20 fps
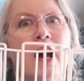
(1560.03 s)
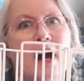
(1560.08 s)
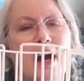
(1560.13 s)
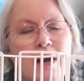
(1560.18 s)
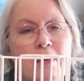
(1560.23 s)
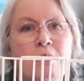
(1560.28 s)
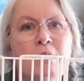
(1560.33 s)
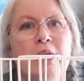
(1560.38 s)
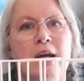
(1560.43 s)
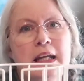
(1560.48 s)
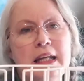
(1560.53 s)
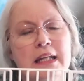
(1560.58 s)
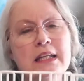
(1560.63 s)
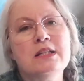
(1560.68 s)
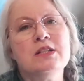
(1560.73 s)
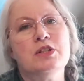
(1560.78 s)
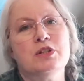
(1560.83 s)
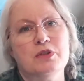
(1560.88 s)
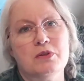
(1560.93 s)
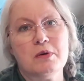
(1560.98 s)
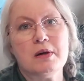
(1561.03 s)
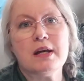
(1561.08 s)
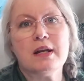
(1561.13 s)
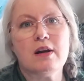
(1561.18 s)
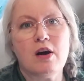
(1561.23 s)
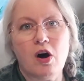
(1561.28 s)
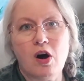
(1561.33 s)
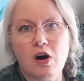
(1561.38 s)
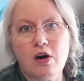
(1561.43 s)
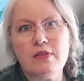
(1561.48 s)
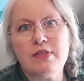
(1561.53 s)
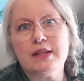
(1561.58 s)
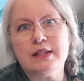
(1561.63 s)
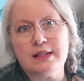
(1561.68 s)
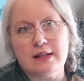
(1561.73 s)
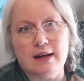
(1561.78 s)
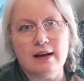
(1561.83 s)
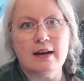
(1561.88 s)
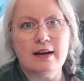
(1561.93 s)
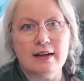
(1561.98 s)
I run into it all the
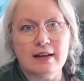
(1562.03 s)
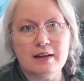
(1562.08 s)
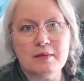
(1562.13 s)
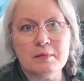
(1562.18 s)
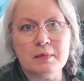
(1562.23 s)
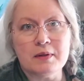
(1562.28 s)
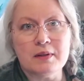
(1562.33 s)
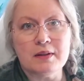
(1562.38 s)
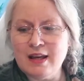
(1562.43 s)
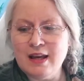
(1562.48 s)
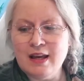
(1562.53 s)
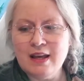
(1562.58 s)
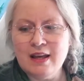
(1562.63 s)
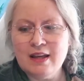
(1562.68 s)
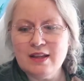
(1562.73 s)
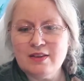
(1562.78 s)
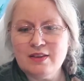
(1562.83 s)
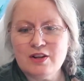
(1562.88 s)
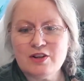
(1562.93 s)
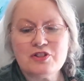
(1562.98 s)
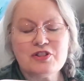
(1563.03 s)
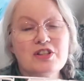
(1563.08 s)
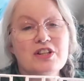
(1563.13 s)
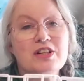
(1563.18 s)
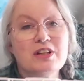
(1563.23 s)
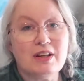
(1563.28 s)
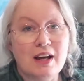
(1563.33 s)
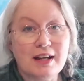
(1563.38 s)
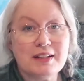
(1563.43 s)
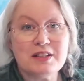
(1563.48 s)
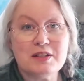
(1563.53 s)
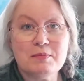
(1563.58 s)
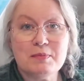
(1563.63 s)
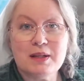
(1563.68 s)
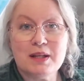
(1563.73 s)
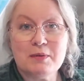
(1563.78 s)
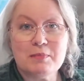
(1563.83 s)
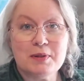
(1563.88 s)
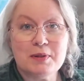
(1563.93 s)
time. There's got to be a